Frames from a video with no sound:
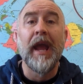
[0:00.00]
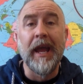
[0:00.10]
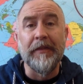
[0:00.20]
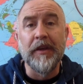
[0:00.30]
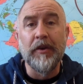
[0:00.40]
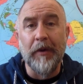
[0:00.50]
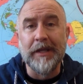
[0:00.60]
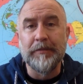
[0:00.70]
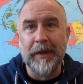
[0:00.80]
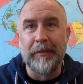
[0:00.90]
and the
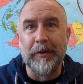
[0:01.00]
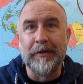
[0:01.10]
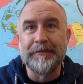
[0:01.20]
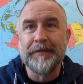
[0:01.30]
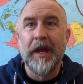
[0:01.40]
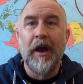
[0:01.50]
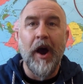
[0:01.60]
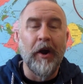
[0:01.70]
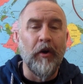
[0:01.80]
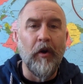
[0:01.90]
U.S. people
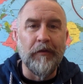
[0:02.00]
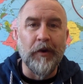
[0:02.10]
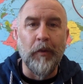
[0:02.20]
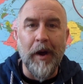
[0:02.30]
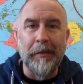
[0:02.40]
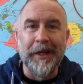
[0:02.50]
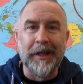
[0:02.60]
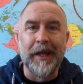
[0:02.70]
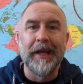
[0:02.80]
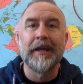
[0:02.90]
are
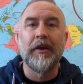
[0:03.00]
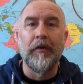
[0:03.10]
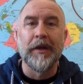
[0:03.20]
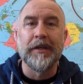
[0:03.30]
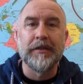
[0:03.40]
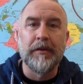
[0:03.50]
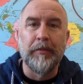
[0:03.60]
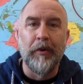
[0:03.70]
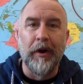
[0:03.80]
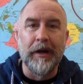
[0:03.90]
overwhelmingly going to
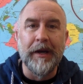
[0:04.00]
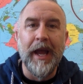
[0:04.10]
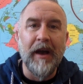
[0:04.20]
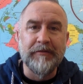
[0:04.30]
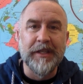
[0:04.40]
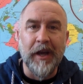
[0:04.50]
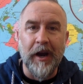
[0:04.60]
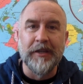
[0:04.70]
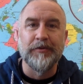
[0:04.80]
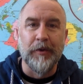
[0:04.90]
support
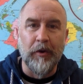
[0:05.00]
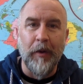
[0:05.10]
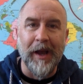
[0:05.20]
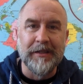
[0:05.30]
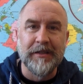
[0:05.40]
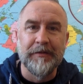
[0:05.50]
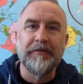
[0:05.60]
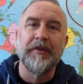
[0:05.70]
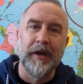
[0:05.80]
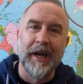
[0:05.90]
FDR's request
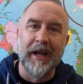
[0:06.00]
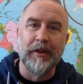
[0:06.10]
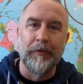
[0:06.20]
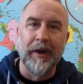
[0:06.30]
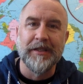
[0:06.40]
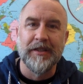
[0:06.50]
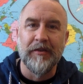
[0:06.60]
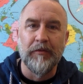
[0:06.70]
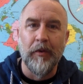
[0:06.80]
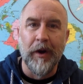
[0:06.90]
for a declaration
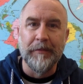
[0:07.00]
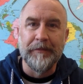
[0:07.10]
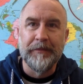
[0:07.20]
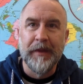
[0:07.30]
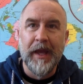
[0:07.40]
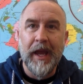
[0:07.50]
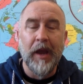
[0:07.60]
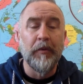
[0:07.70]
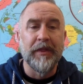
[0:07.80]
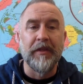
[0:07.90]
of war.
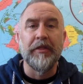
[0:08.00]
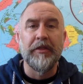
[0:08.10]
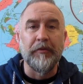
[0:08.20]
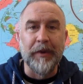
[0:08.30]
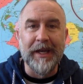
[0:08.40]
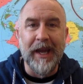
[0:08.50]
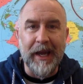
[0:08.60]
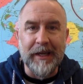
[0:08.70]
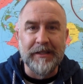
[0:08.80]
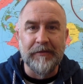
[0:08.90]
And within 3
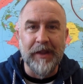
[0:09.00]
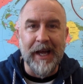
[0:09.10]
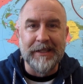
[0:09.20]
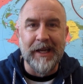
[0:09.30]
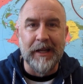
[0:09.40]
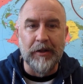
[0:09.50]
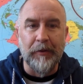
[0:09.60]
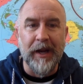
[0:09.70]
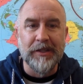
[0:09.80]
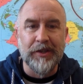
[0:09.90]
days of that
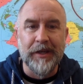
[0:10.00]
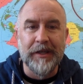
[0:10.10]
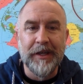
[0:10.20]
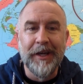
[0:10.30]
declaration,